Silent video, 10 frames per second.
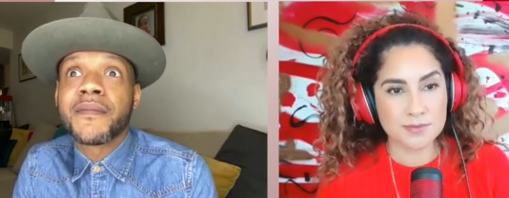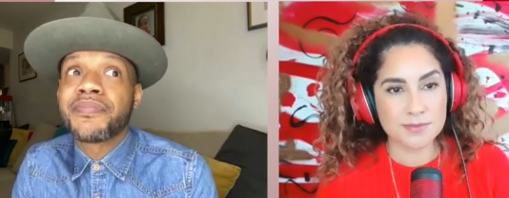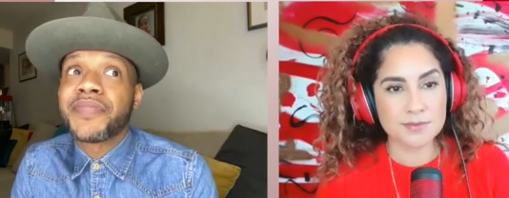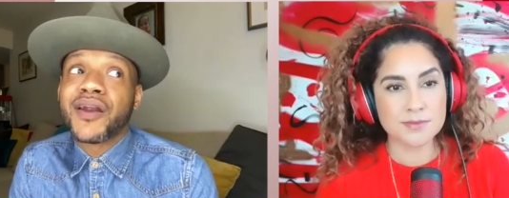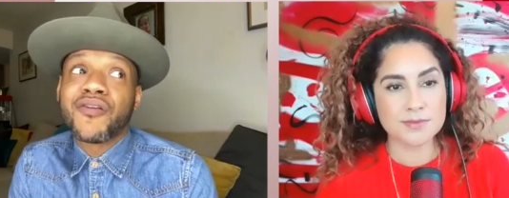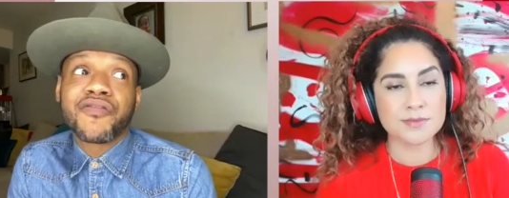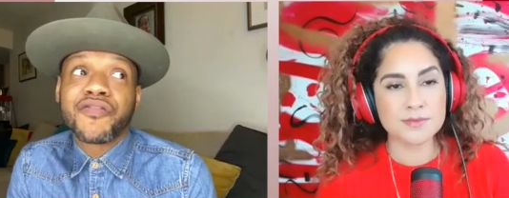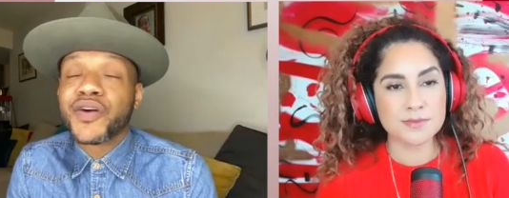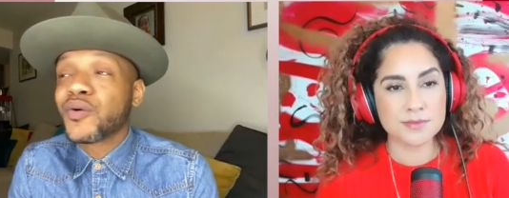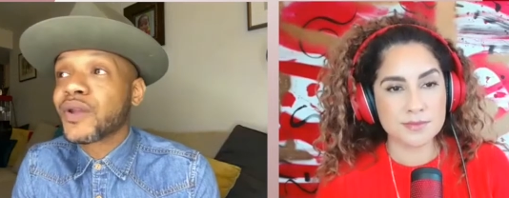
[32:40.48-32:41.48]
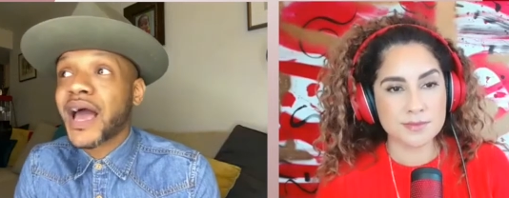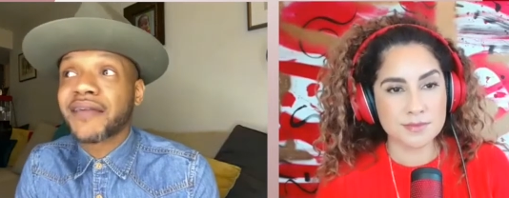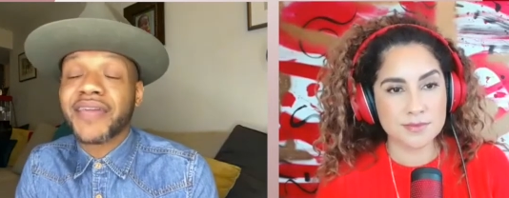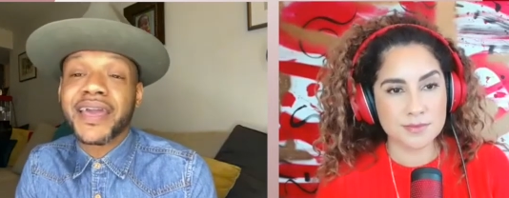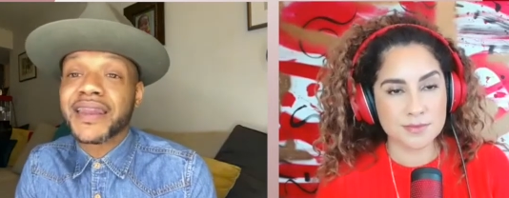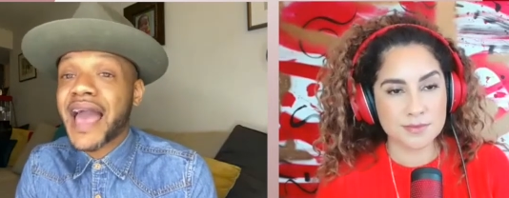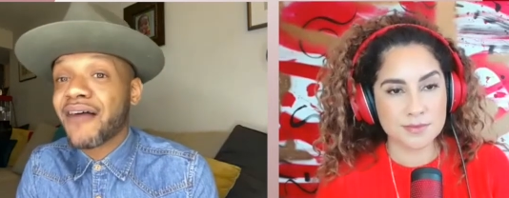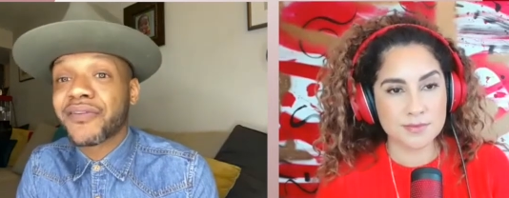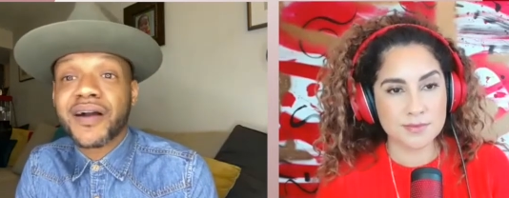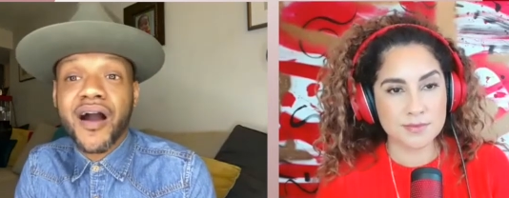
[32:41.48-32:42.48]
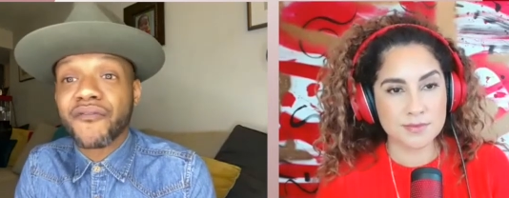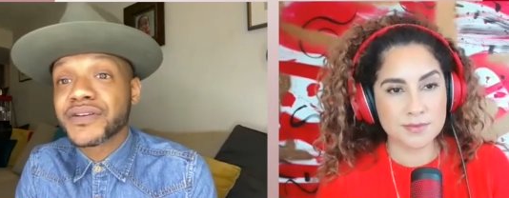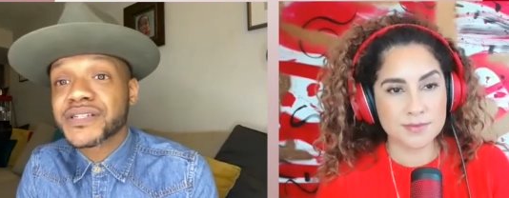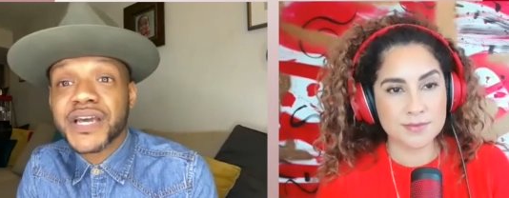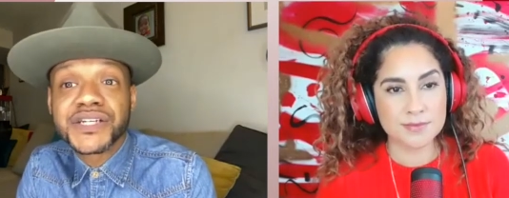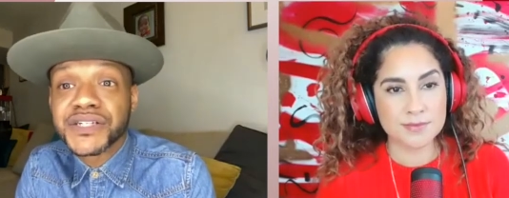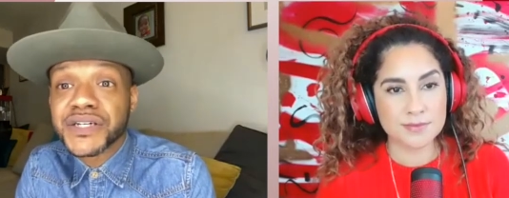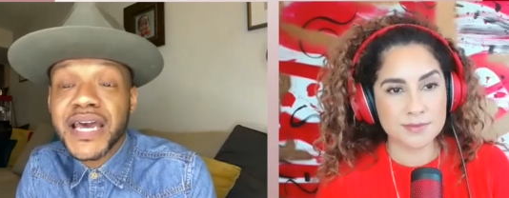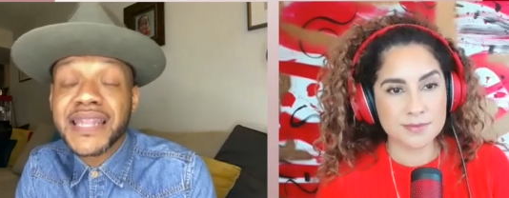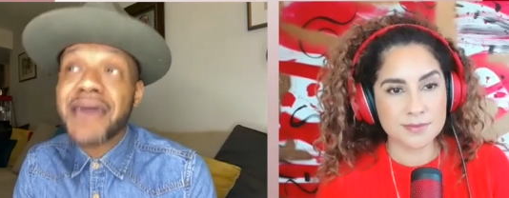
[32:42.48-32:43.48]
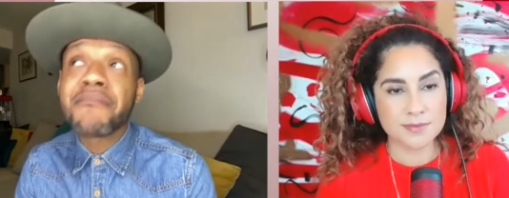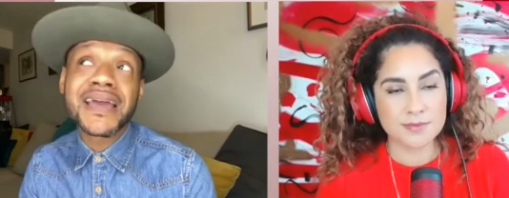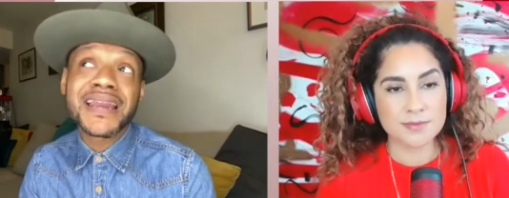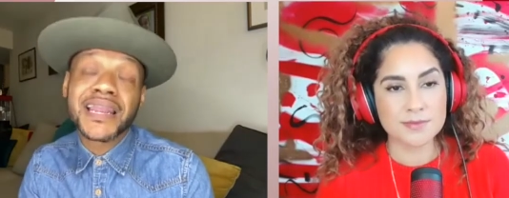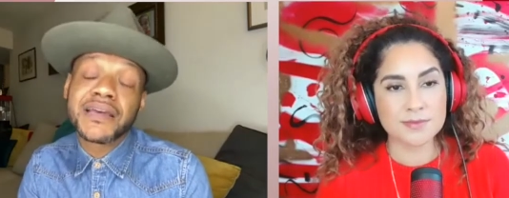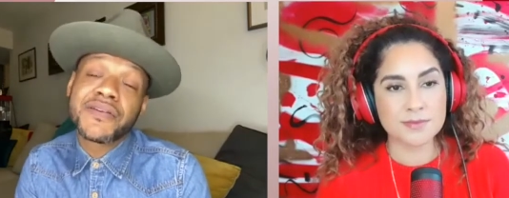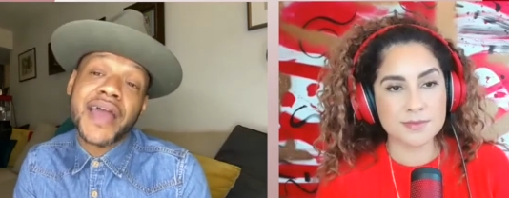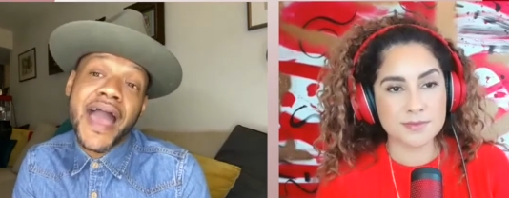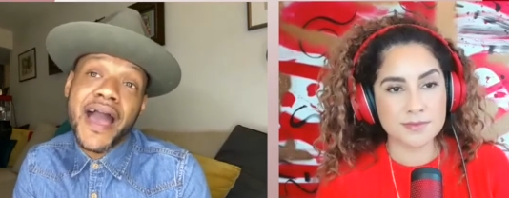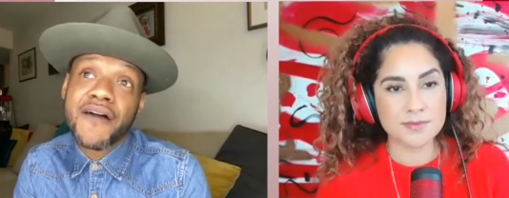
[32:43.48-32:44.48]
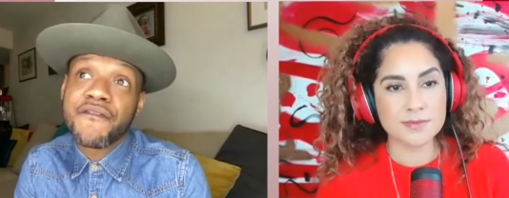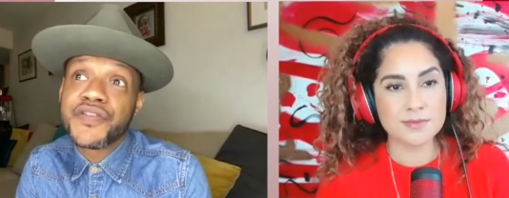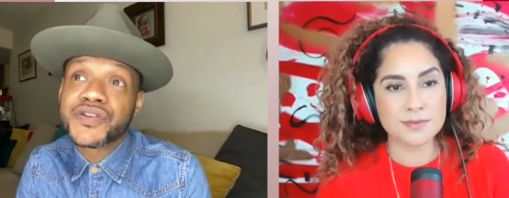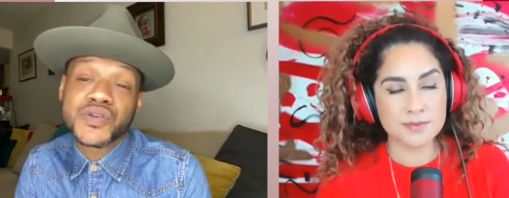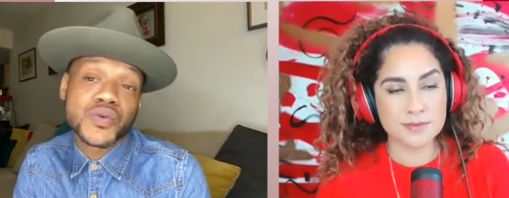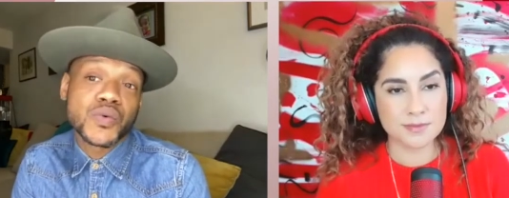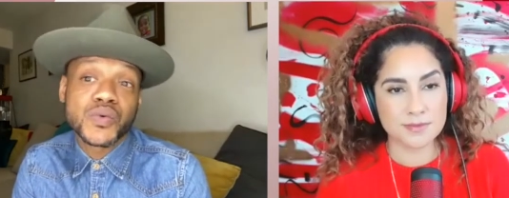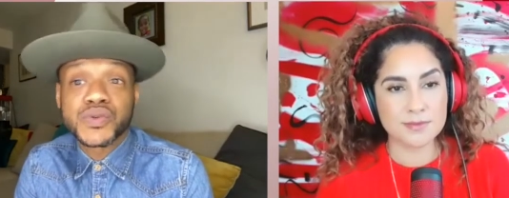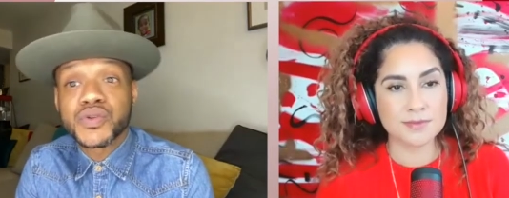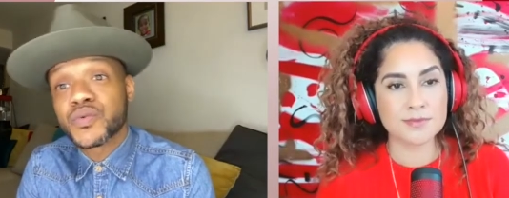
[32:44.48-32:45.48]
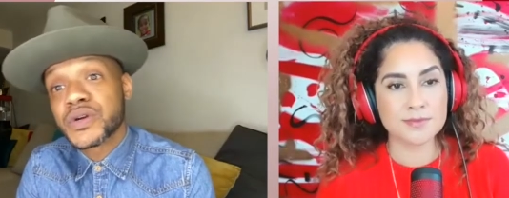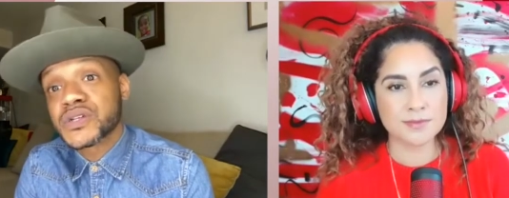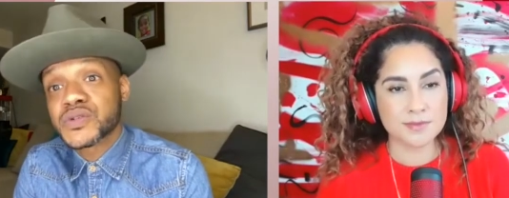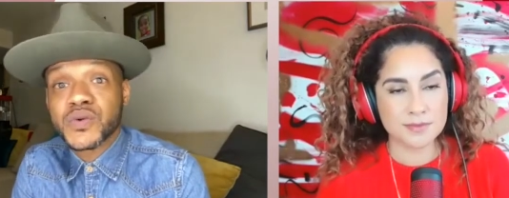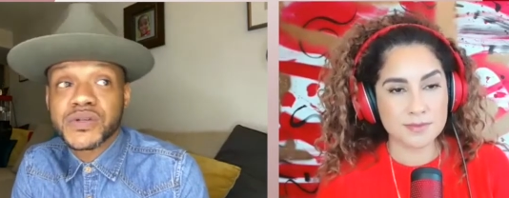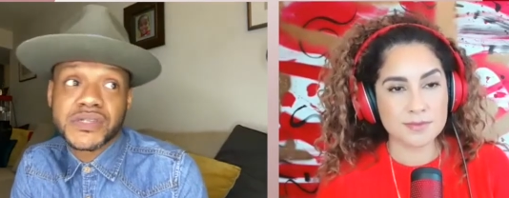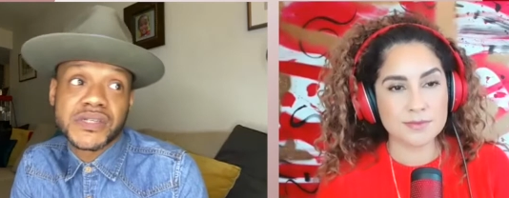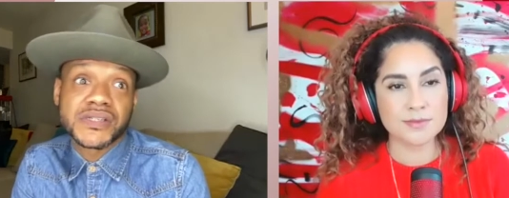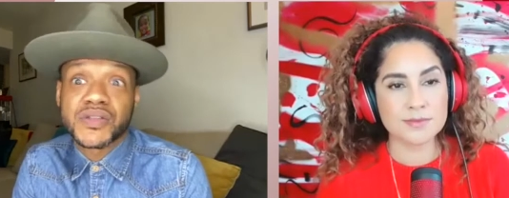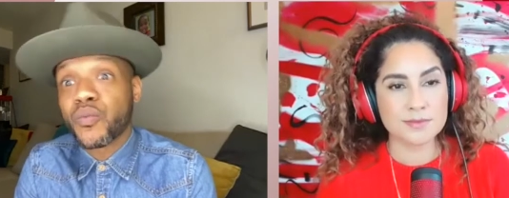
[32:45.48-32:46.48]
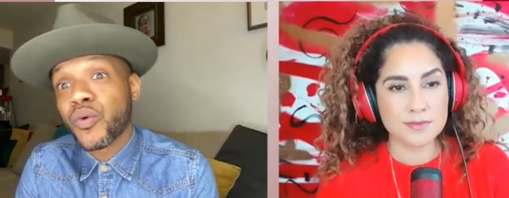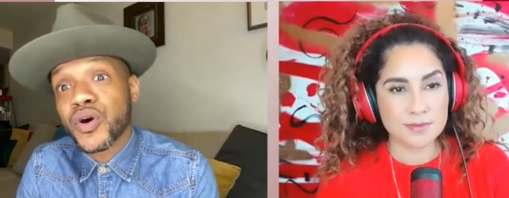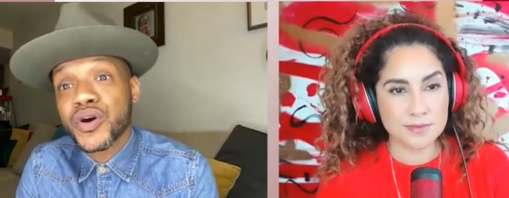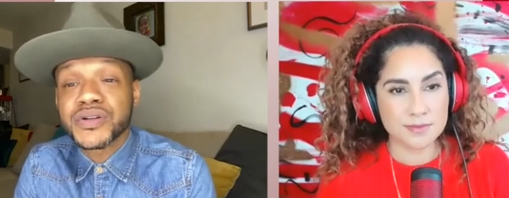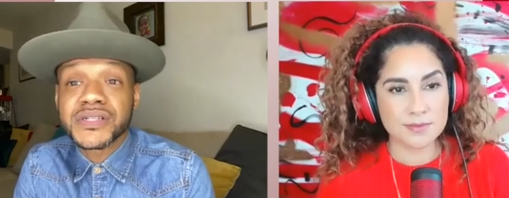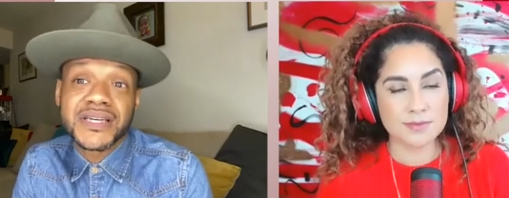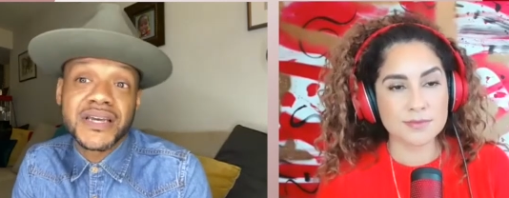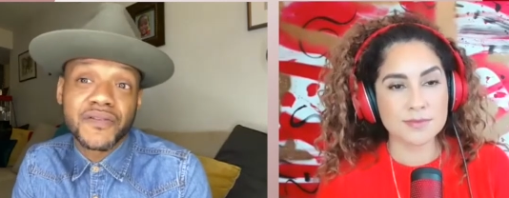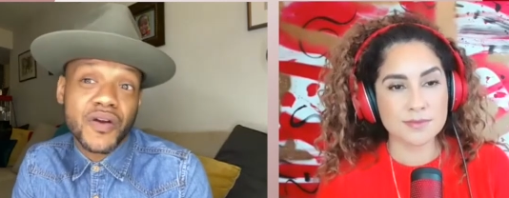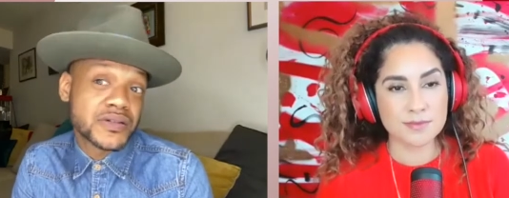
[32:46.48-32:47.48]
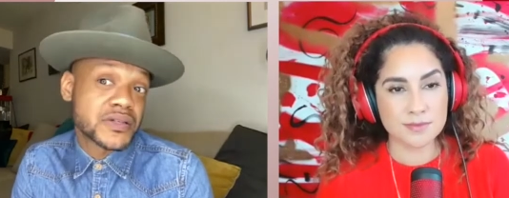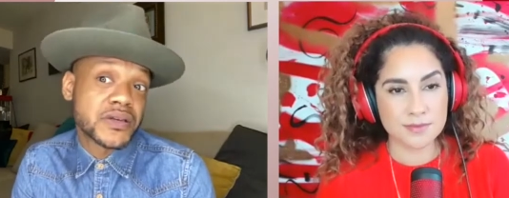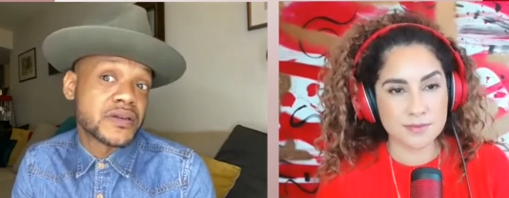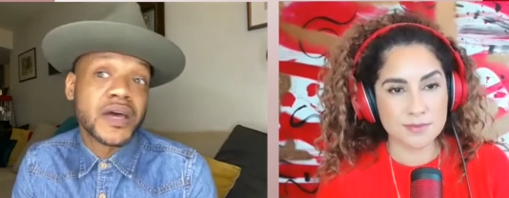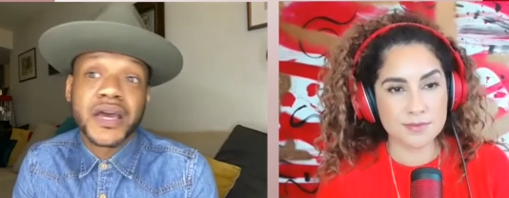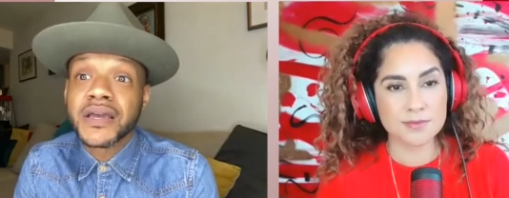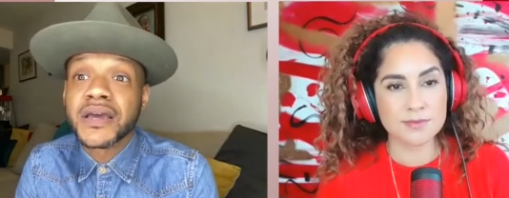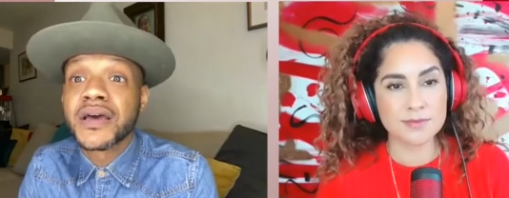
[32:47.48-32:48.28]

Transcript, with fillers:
Speaker 1: they don't feel like they can have a conversation and they may not even have the tools the resources the words to even articulate